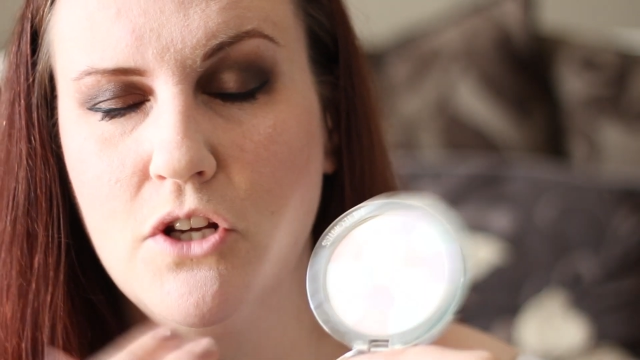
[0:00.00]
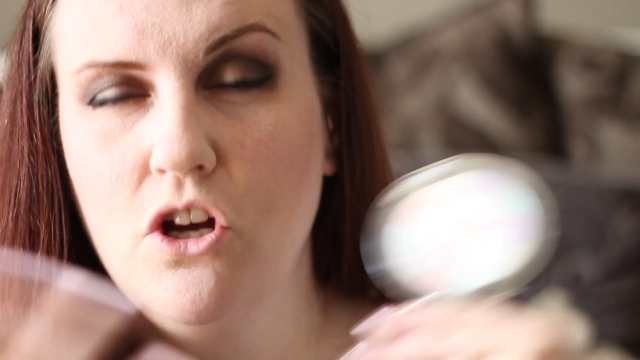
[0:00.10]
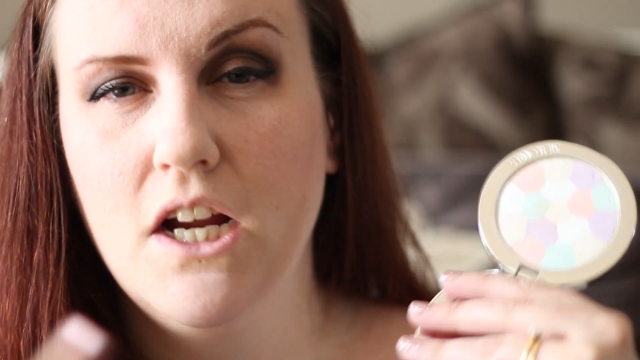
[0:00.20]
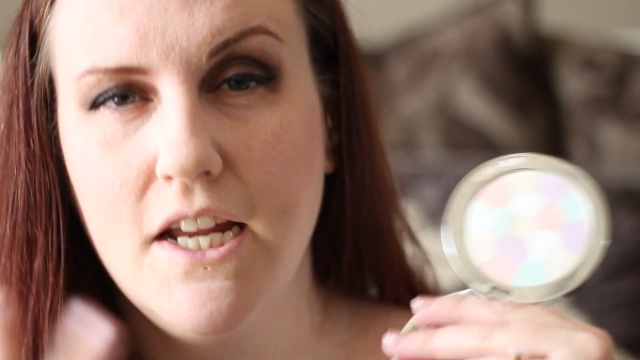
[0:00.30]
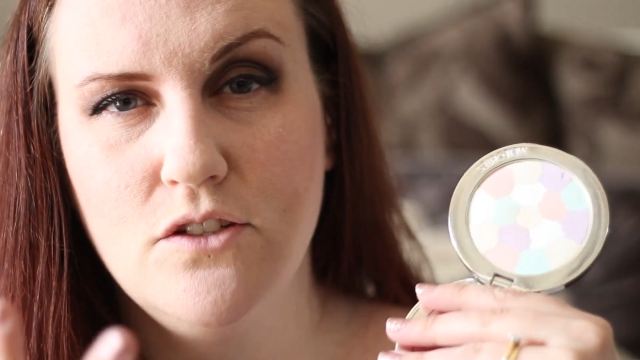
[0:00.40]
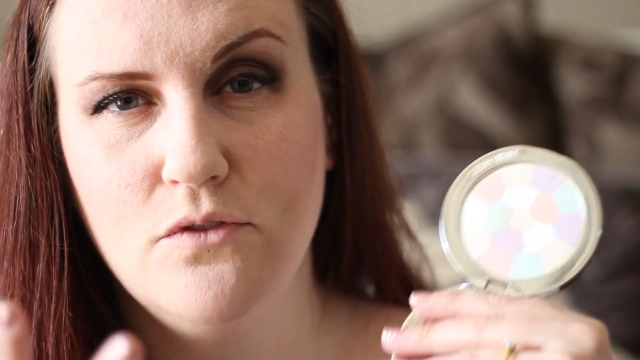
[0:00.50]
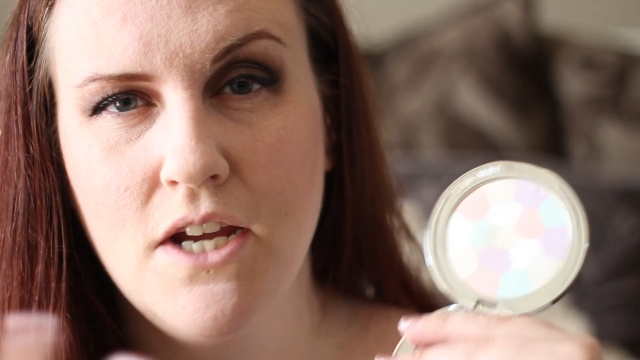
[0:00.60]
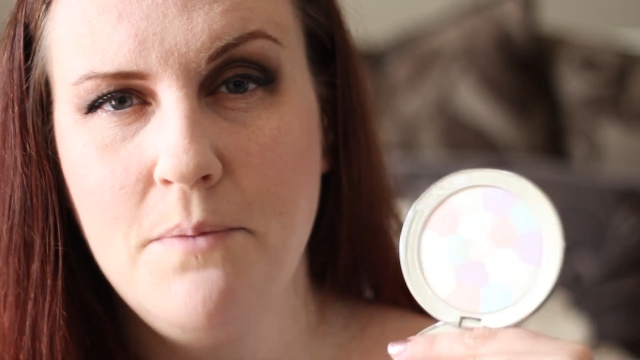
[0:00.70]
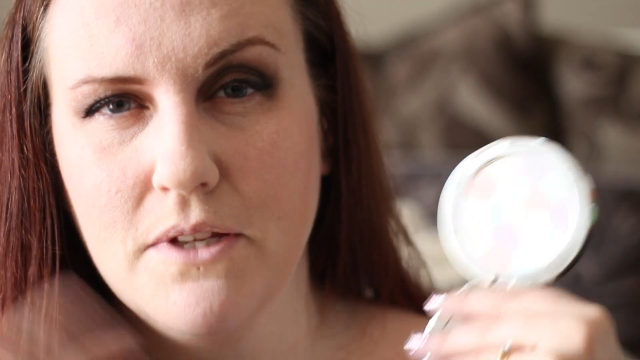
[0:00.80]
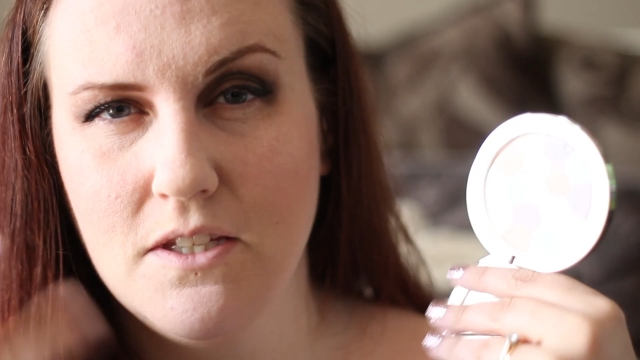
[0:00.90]
But not
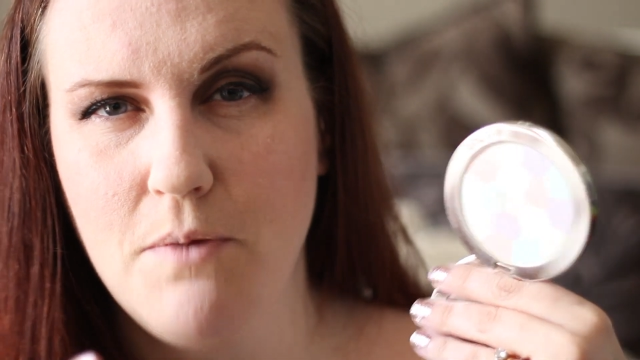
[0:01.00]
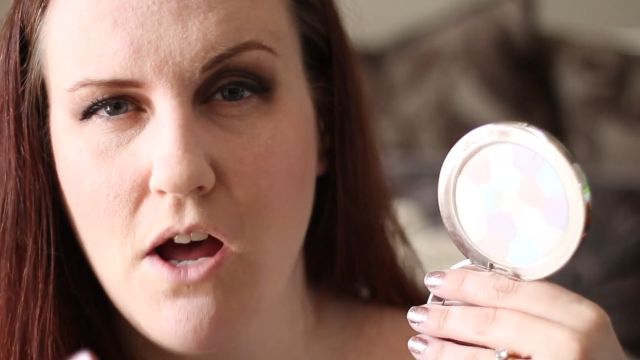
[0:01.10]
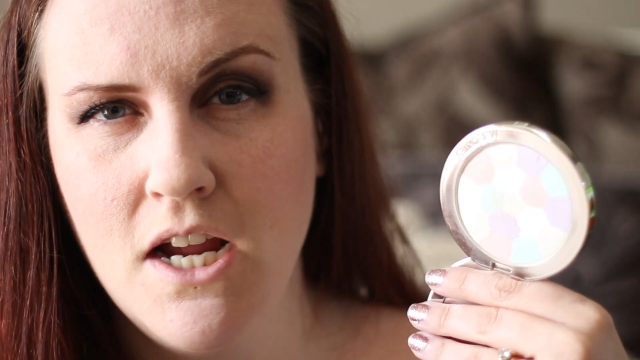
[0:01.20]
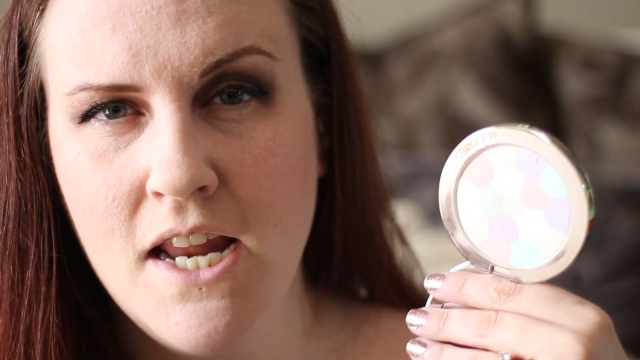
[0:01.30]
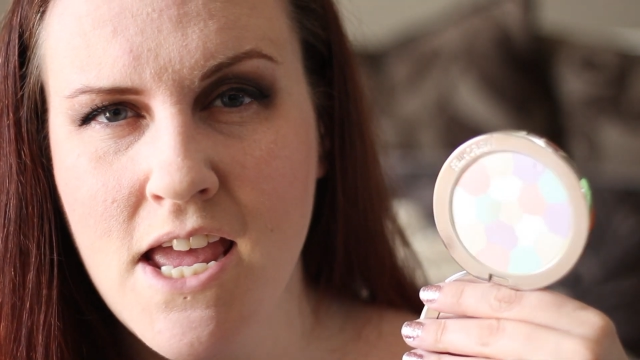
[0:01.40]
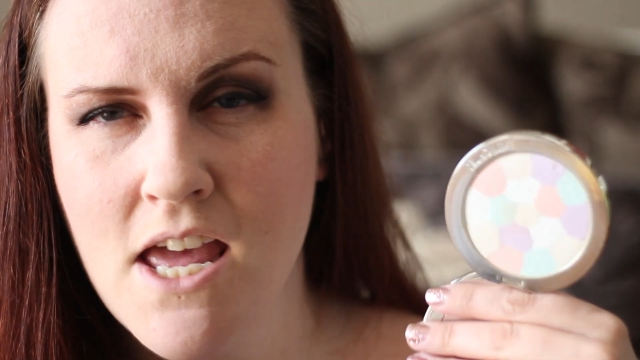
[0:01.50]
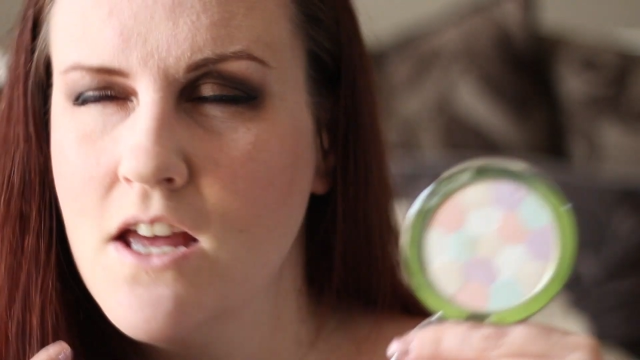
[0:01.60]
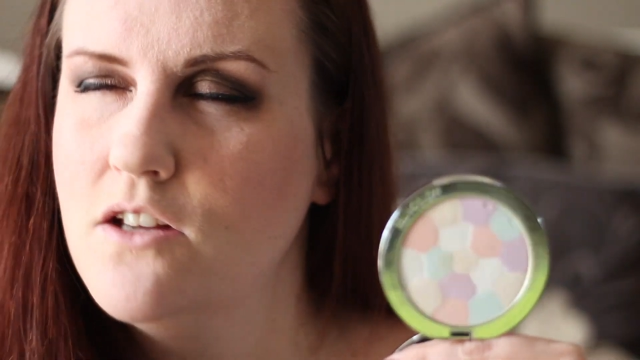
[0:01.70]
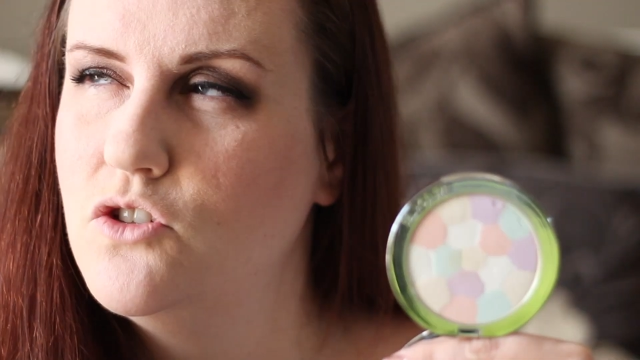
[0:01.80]
glittery, but sparkly.